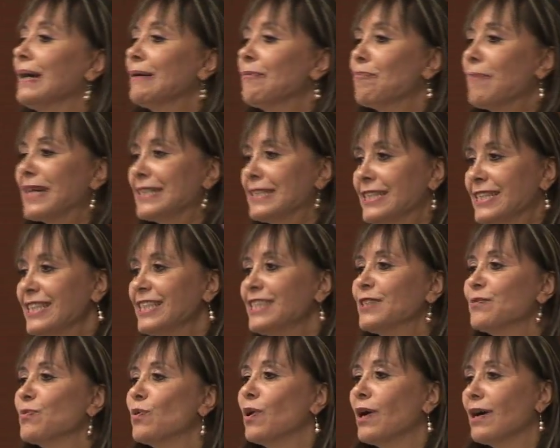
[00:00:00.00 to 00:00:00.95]

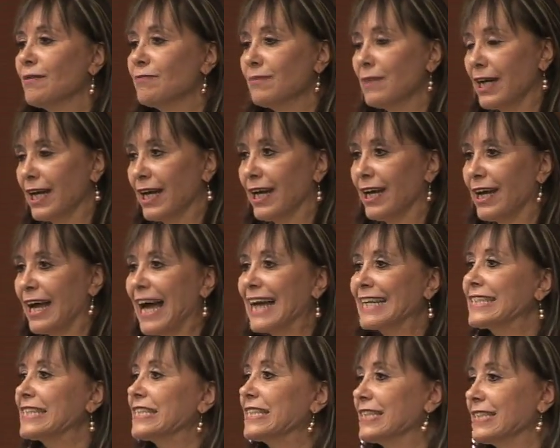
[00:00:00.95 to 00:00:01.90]
machismo um, uh,
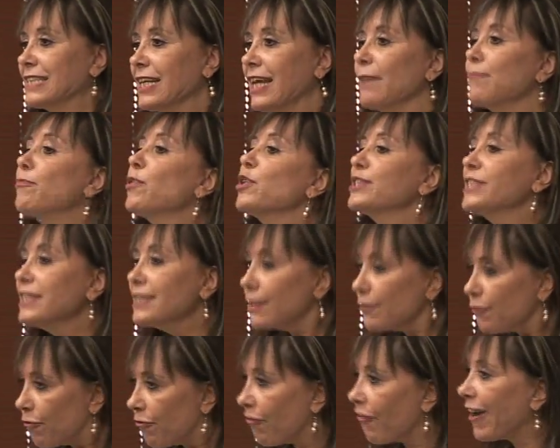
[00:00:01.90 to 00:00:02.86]
as a
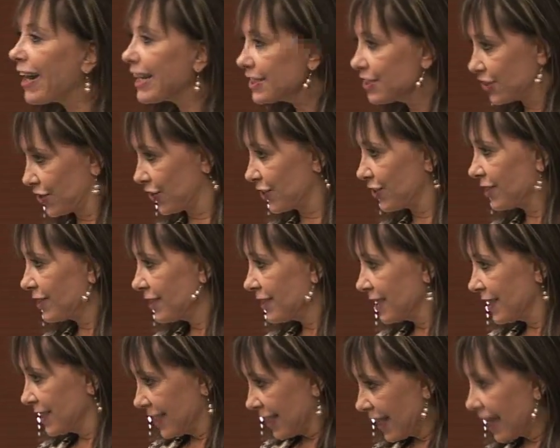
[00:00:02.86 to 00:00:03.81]
positive factor
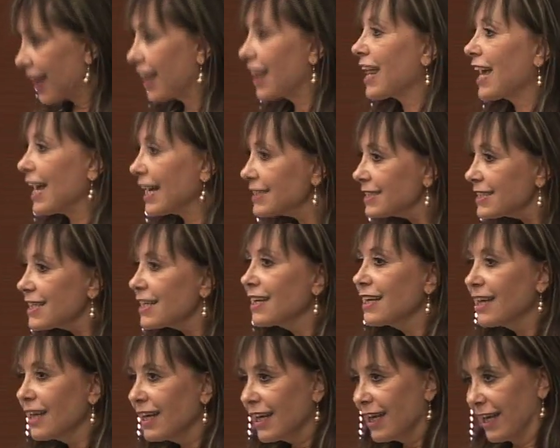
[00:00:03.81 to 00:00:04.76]
that
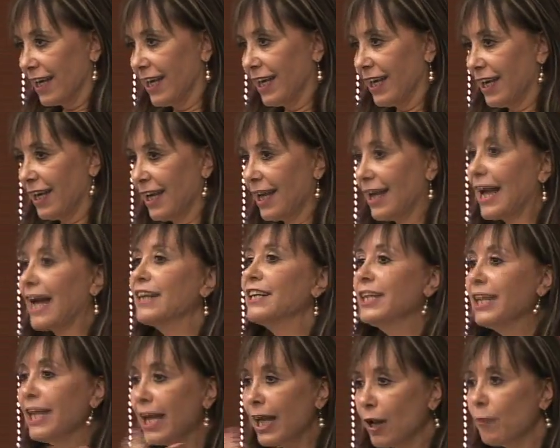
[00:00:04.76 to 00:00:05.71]
uh,
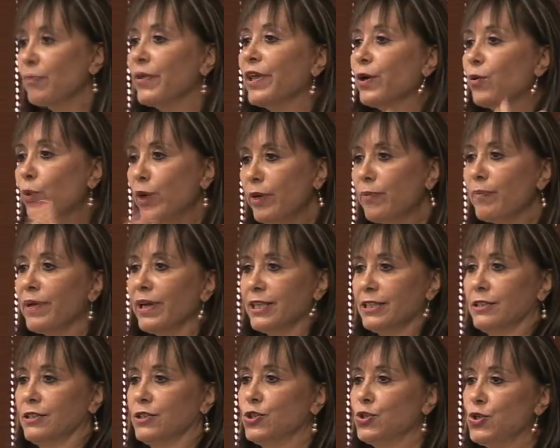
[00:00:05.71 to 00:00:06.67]
can help the
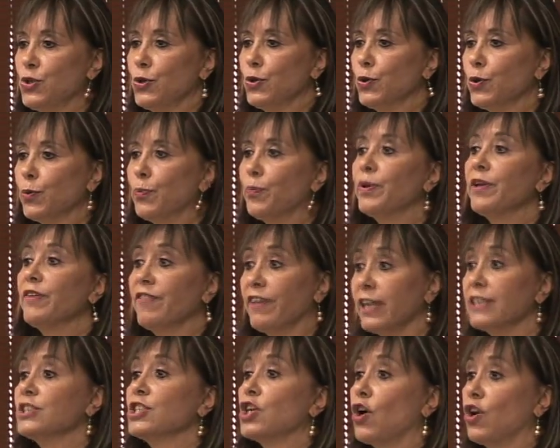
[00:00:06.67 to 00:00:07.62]
women to
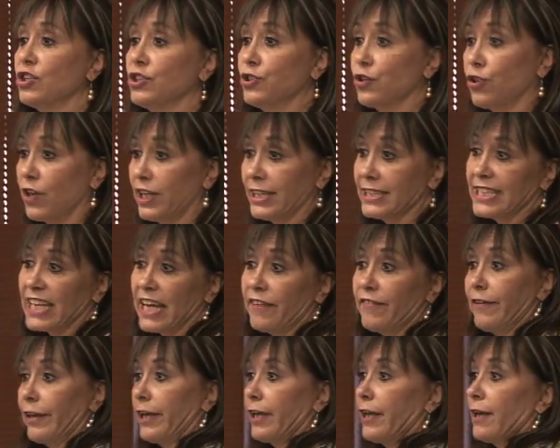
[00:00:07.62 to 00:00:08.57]
prevent also
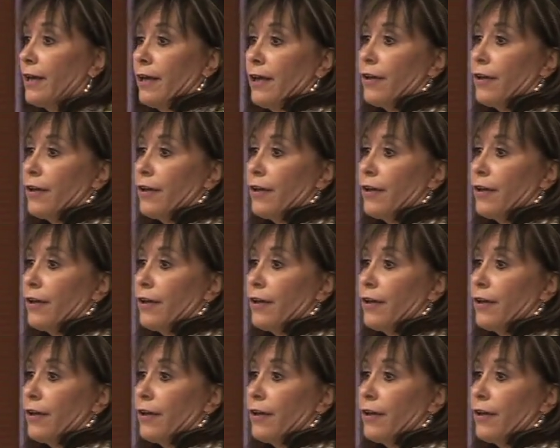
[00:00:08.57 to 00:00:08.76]
HIV.